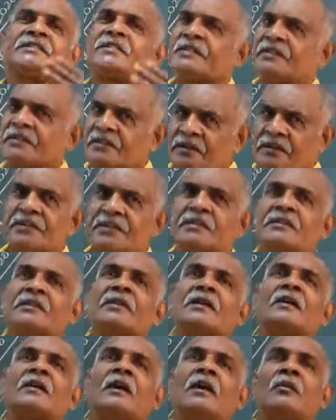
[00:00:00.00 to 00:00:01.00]
and in
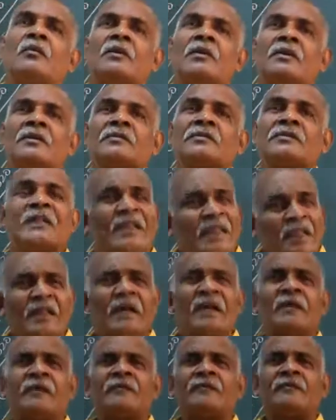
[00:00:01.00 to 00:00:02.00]
our daily
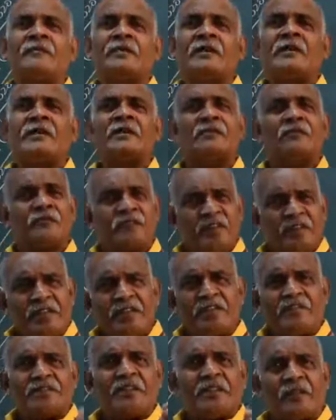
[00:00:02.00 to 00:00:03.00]
life, in
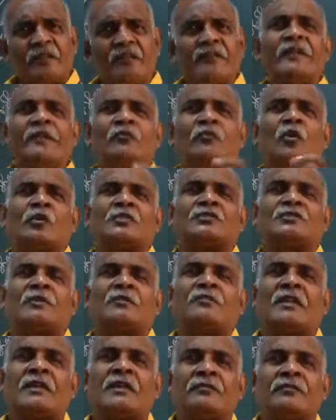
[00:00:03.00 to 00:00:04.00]
each and every walks of
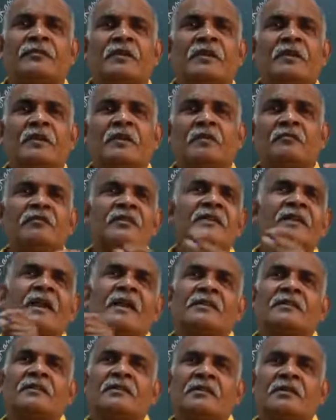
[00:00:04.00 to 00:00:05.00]
life. We
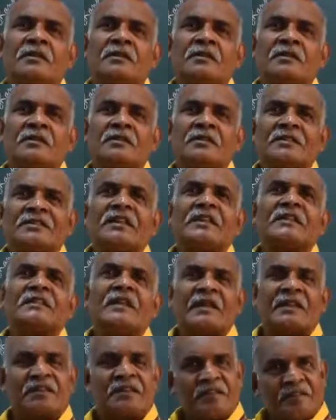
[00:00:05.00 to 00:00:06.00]
can say
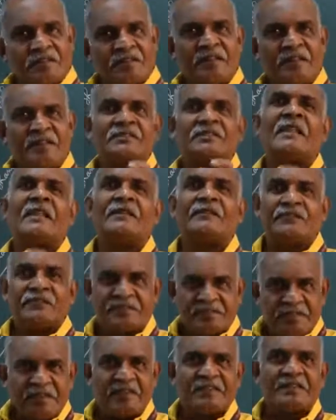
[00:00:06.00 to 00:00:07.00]
that there is
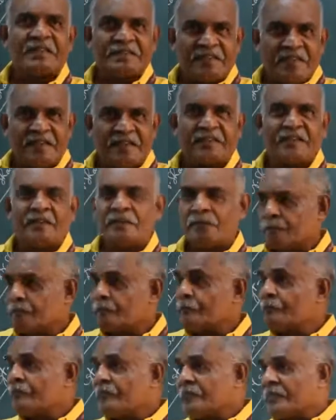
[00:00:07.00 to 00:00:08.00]
a cycle.
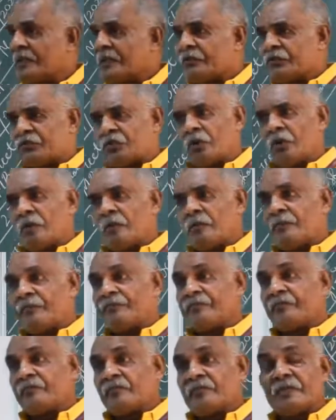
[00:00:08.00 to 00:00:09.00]
So
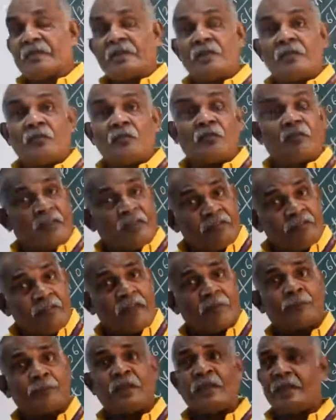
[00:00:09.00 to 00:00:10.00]
when we
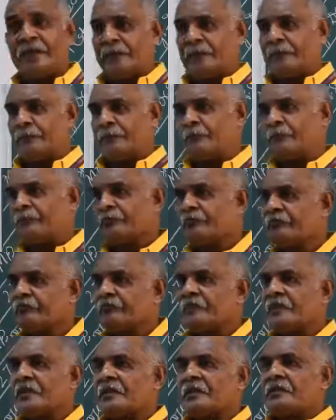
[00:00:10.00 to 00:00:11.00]
apply
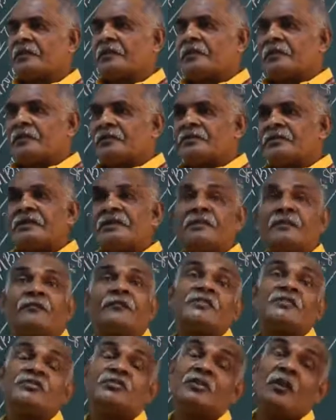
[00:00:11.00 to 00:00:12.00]
the
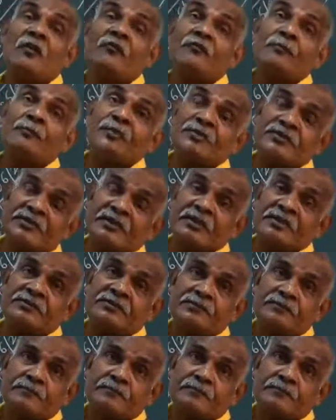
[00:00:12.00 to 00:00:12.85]
definition of a project